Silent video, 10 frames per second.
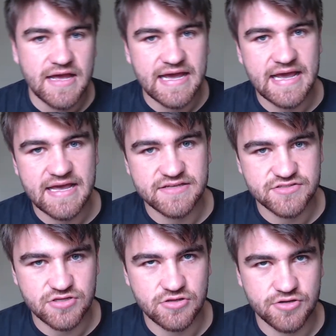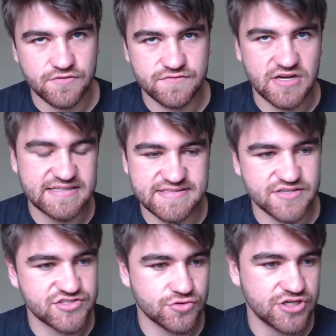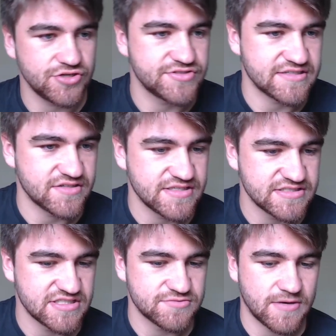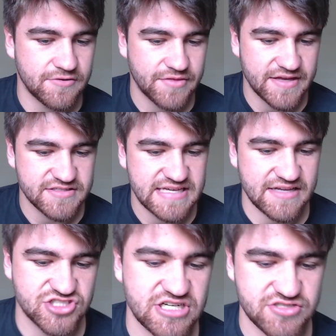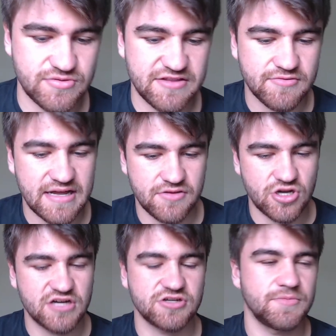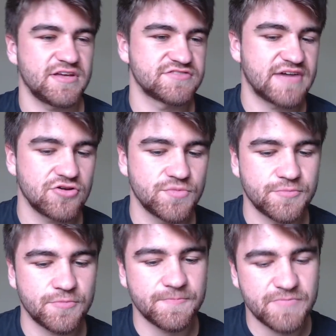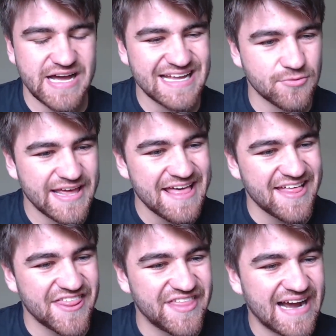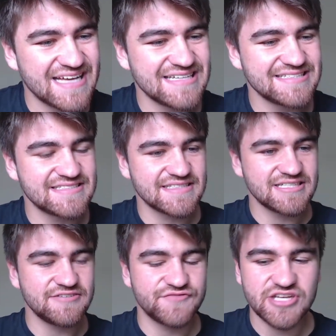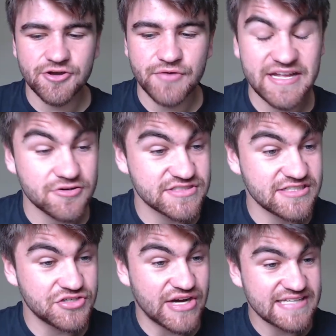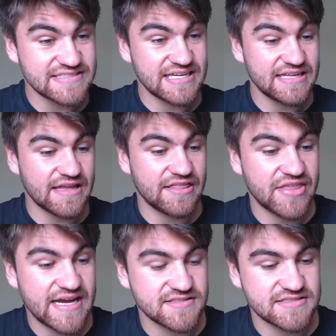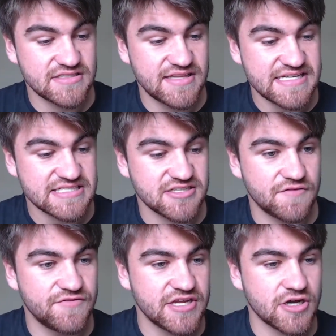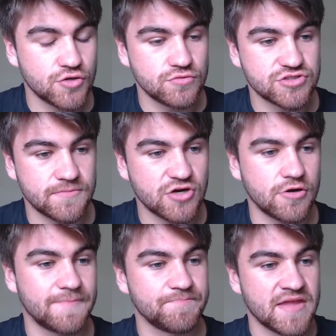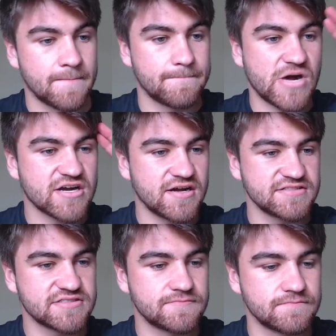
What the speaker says: And a lot of guys that are sort of utilities as well that get chucked around the ground that aren't going to be as valuable. But anyway, that is the video, and I'll see you guys in that next video tomorrow. Bye, guys.